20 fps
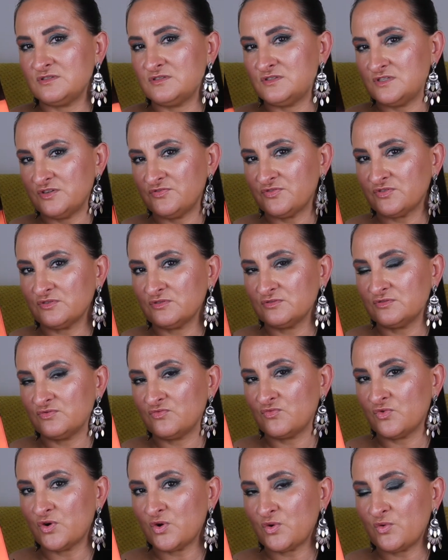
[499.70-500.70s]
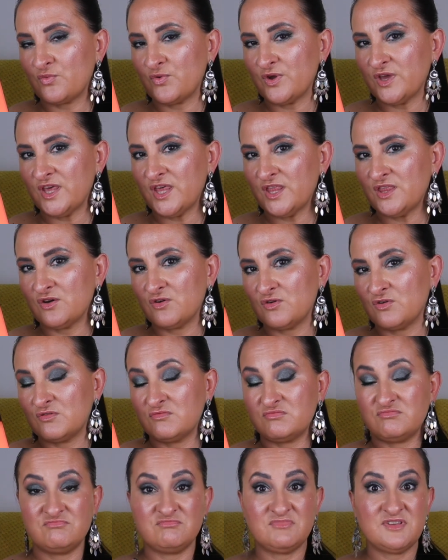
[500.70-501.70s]
difficult to work with, or
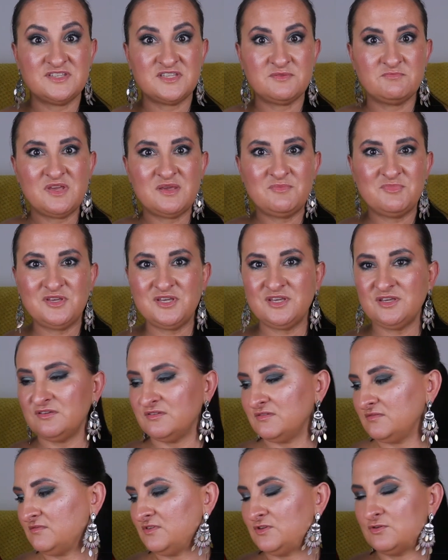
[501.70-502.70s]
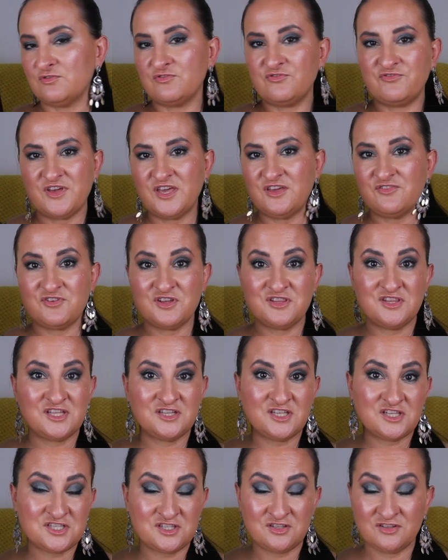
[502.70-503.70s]
is it maybe your favorite
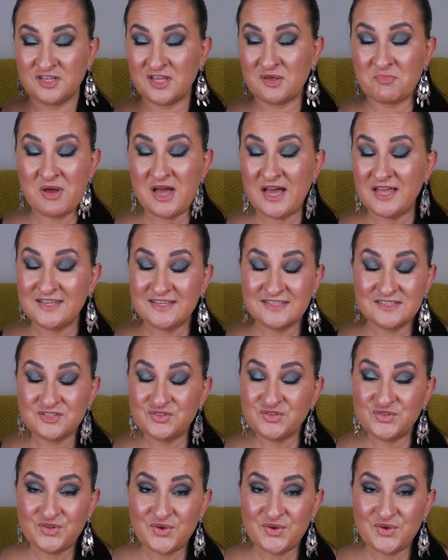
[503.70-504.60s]
Natasha Denona palette? Who